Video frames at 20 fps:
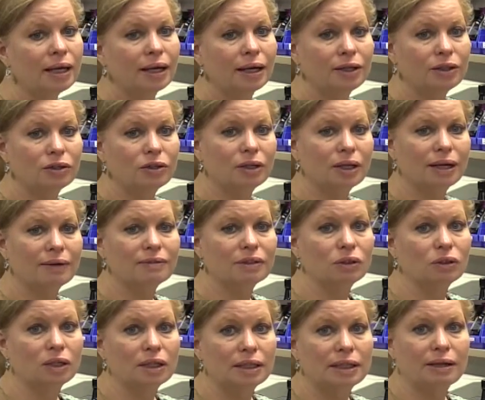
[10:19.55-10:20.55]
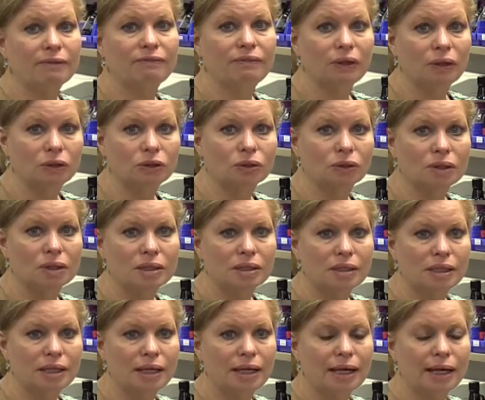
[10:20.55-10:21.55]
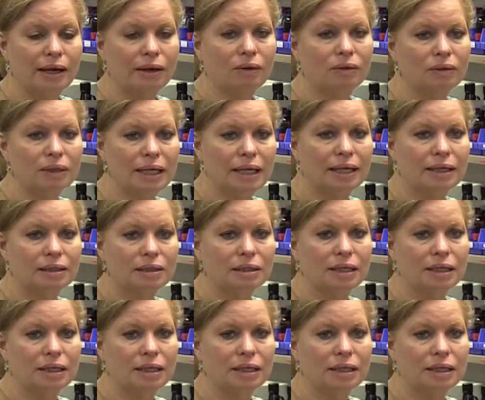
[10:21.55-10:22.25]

and you're going to have to look at that filter and see how that